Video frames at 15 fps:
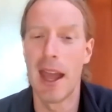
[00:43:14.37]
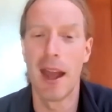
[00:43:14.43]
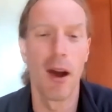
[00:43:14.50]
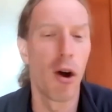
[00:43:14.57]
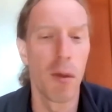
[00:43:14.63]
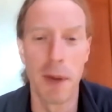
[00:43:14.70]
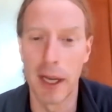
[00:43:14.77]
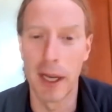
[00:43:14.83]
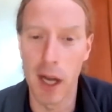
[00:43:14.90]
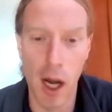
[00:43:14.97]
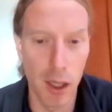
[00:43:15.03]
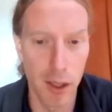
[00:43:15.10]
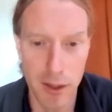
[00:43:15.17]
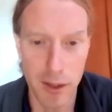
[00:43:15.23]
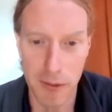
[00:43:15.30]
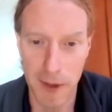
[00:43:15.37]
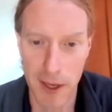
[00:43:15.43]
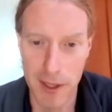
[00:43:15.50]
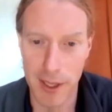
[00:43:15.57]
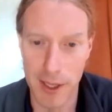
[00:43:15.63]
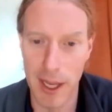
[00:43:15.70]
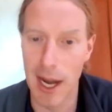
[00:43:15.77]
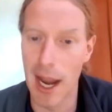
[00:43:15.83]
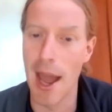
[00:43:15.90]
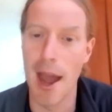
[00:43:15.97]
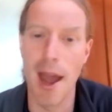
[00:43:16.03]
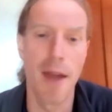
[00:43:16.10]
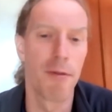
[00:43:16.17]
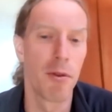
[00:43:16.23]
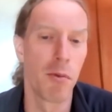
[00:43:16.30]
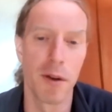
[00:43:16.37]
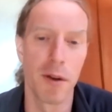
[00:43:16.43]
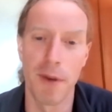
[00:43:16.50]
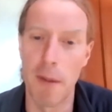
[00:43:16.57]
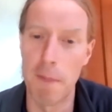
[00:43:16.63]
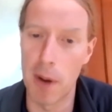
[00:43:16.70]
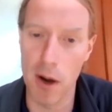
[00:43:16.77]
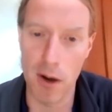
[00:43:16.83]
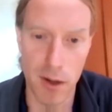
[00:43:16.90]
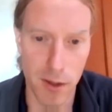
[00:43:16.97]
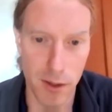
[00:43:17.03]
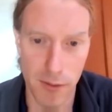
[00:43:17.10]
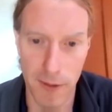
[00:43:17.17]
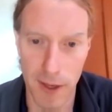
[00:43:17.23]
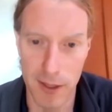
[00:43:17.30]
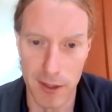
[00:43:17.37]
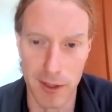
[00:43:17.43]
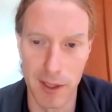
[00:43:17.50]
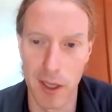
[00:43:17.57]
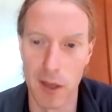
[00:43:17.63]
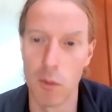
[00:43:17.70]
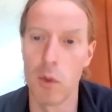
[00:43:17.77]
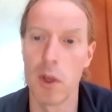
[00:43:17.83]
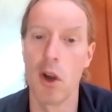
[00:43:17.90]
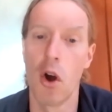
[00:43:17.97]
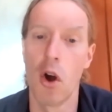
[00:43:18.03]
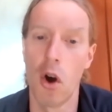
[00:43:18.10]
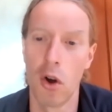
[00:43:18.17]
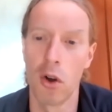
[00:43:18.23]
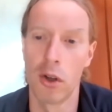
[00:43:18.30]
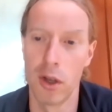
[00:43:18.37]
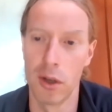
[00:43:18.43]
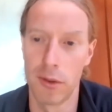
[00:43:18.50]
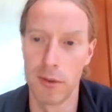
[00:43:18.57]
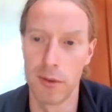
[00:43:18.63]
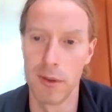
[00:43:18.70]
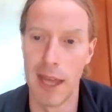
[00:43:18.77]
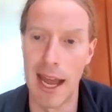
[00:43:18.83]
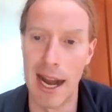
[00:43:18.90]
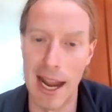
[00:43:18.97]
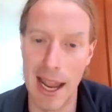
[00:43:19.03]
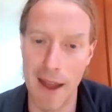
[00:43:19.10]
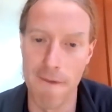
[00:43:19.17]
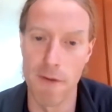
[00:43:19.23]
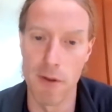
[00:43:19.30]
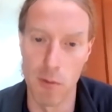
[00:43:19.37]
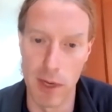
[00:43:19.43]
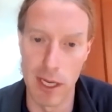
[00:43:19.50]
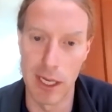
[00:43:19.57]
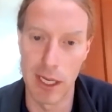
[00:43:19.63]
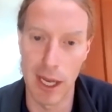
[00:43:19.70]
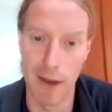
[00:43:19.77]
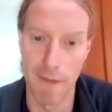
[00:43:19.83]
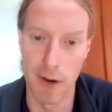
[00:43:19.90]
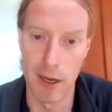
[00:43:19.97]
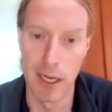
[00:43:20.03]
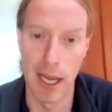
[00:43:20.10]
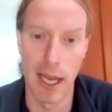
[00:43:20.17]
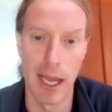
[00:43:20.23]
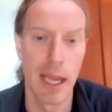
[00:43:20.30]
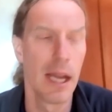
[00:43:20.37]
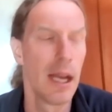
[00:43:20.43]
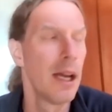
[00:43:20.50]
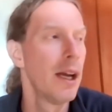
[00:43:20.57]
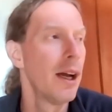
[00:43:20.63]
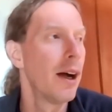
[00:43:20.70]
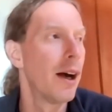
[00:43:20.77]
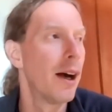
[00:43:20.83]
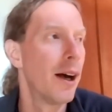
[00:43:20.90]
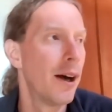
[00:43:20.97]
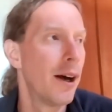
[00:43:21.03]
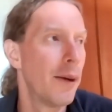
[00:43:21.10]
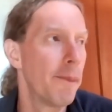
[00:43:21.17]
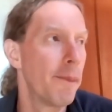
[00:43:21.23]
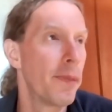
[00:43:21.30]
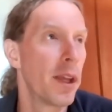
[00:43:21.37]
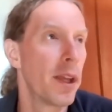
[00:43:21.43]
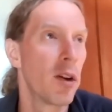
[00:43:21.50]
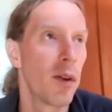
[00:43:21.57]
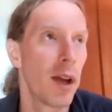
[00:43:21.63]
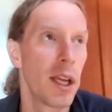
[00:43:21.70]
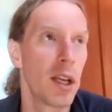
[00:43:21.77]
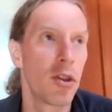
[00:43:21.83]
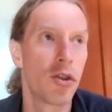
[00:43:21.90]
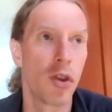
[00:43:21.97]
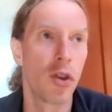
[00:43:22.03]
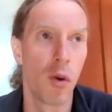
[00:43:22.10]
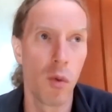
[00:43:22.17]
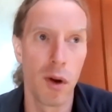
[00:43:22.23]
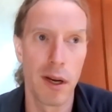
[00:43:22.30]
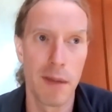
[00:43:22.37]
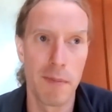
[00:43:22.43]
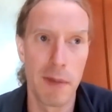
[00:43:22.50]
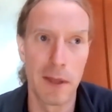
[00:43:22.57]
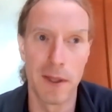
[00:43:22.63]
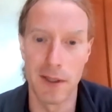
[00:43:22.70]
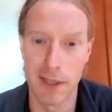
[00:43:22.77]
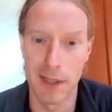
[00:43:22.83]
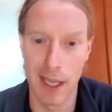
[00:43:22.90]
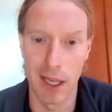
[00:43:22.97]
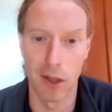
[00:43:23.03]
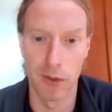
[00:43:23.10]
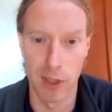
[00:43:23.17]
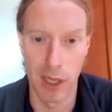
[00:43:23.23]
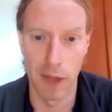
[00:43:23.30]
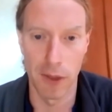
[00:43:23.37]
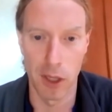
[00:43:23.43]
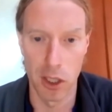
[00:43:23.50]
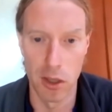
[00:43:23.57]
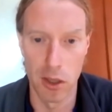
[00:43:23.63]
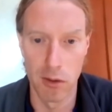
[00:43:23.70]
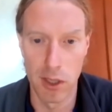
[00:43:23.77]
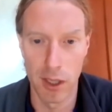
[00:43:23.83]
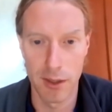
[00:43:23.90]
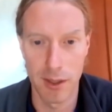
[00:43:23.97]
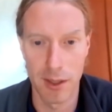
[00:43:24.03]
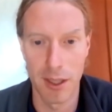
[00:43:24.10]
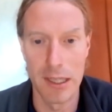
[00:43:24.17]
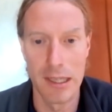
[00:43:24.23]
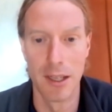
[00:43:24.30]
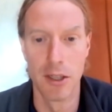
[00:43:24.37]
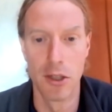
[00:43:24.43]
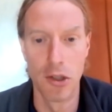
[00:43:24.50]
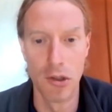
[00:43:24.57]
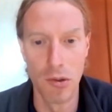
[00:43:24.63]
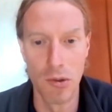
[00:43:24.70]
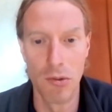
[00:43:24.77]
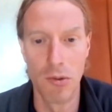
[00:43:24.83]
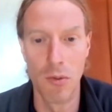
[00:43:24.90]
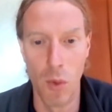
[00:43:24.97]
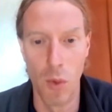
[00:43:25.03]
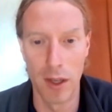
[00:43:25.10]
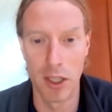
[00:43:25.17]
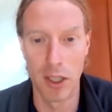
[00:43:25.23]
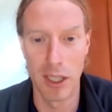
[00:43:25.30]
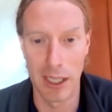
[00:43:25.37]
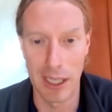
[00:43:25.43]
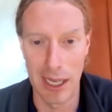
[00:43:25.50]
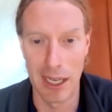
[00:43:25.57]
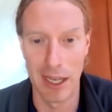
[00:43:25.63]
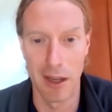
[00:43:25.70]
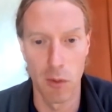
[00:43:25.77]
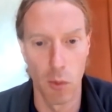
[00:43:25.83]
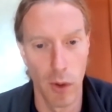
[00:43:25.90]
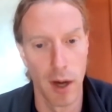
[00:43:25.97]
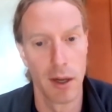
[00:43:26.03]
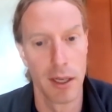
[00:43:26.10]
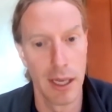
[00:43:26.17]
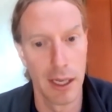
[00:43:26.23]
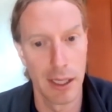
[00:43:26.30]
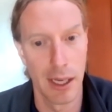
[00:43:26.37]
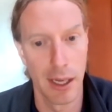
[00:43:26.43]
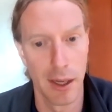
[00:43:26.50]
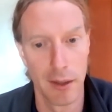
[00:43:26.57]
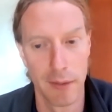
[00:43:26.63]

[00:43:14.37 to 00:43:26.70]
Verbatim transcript: All my colleagues face it. Every one of our partners faces it. We all go through that every week, every day. Um, right? Don't worry that the scale's not the hugest. You do what you can where you can.